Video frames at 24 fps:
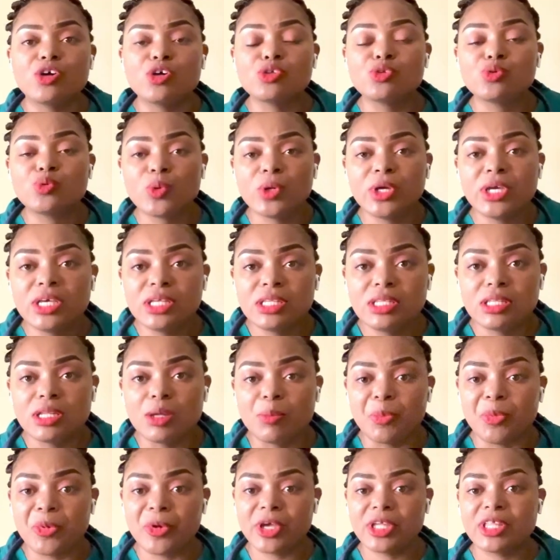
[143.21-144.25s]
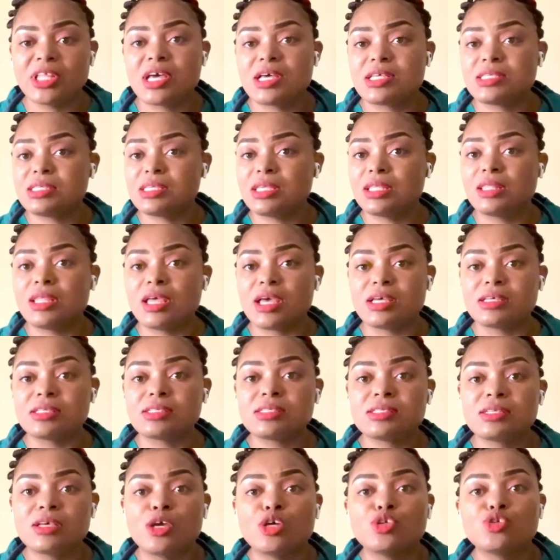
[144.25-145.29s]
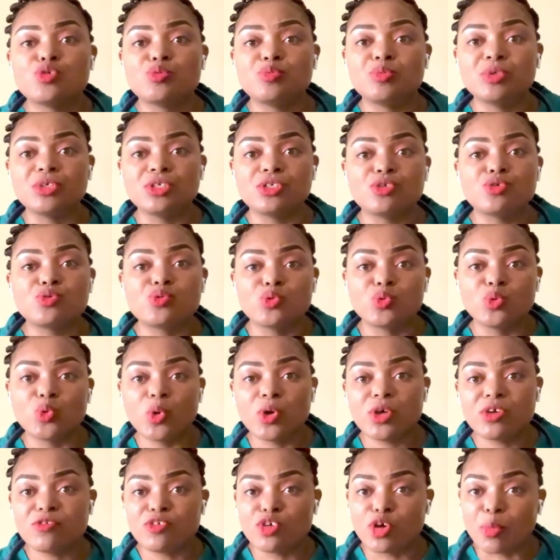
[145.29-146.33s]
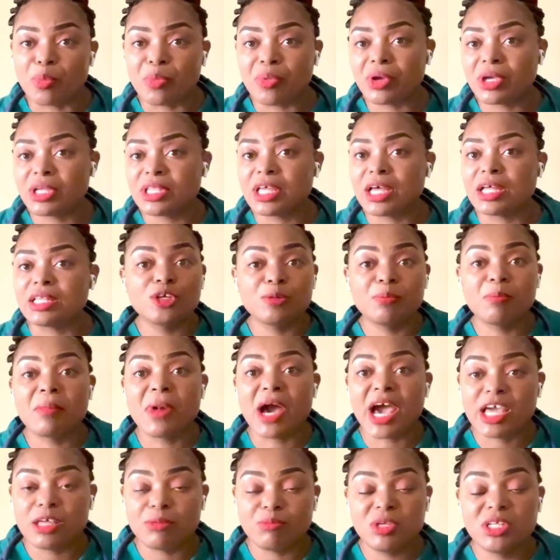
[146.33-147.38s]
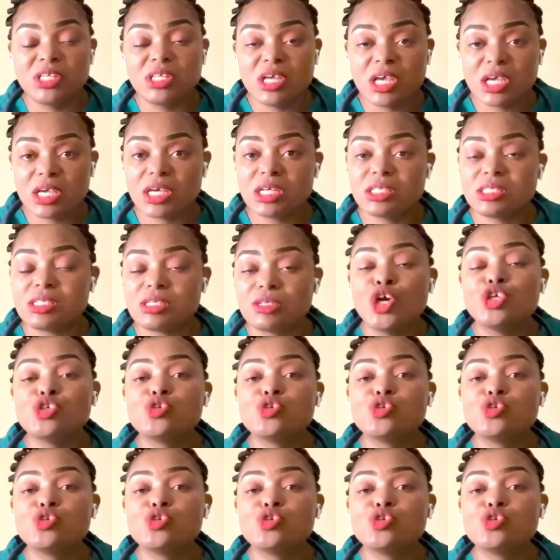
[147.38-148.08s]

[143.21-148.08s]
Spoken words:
doing the pregnancy test to know if you're pregnant, it might be negative.